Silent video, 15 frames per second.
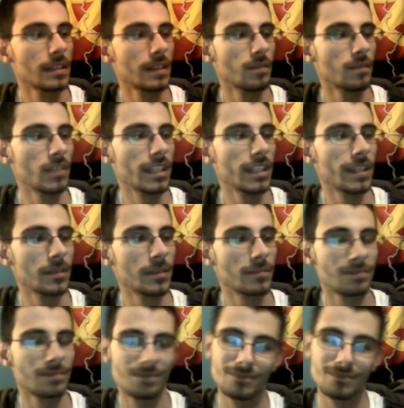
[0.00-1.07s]
Video,
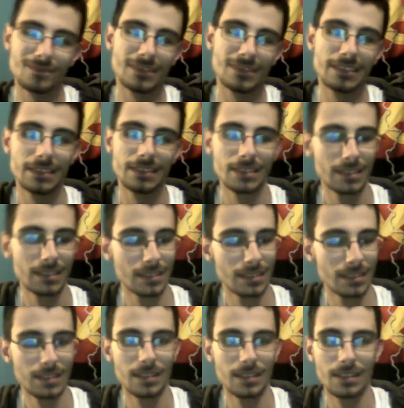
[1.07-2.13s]

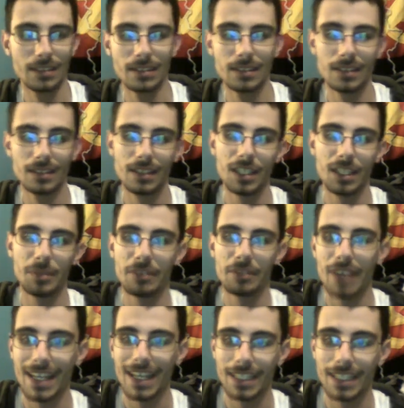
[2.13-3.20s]
a little bit
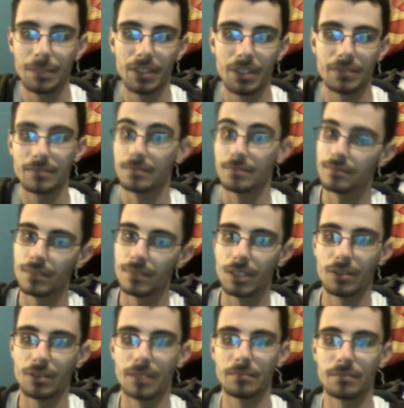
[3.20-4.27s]
raggedy, but you know
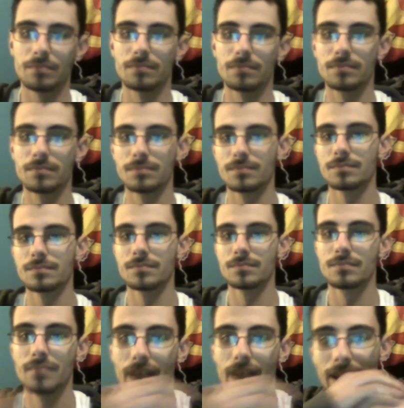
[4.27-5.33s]
what?
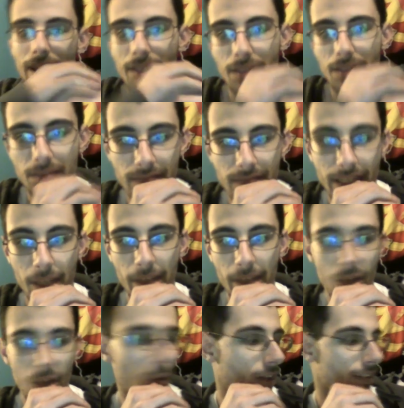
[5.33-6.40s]
I don't care about
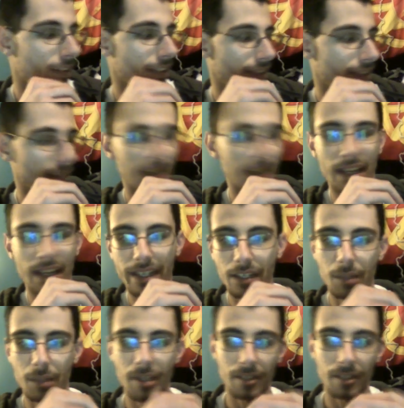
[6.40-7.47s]
quality. I care
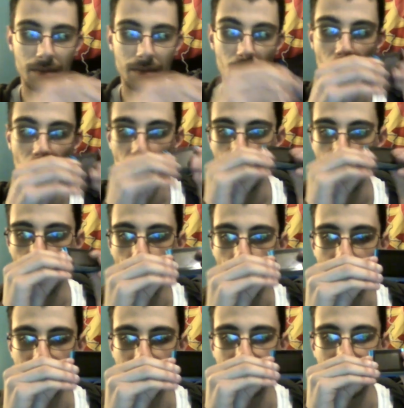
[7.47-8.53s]
about
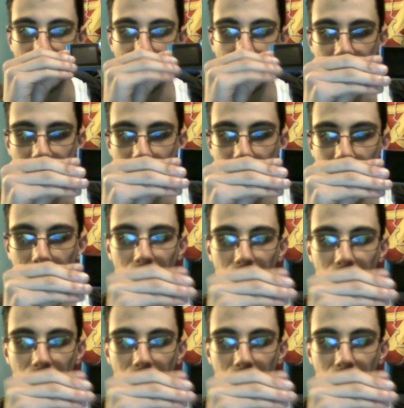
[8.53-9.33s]
watching the video.